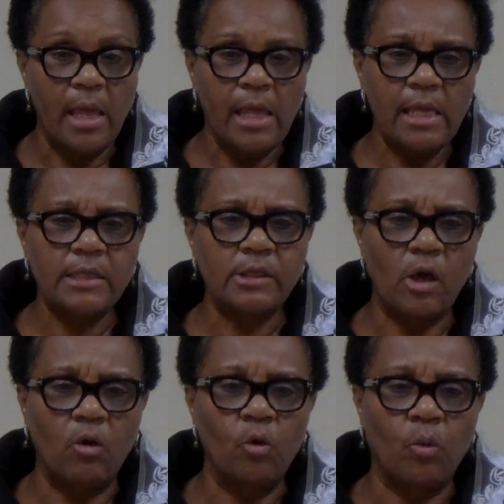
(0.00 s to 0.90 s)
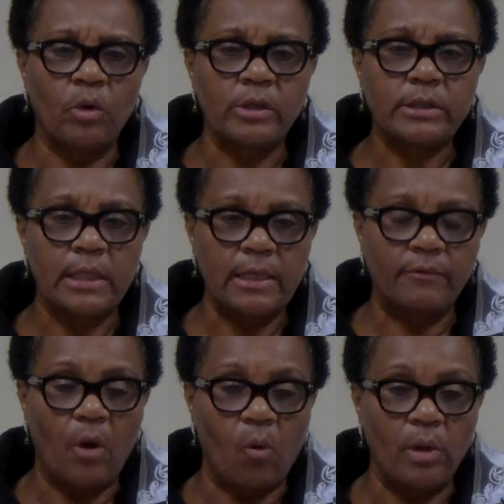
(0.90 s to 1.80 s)
He just only wants us to
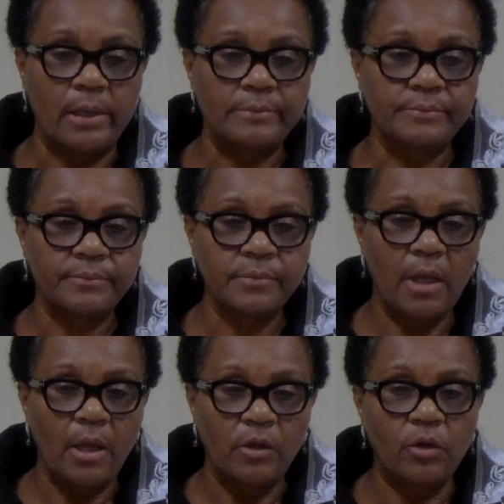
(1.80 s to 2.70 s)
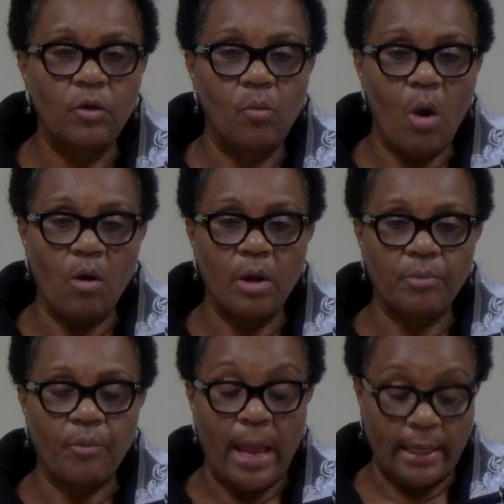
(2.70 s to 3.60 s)
live holy, you know, walk
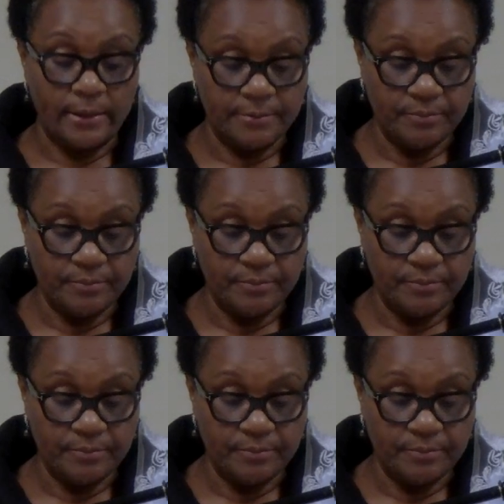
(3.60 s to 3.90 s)
upright,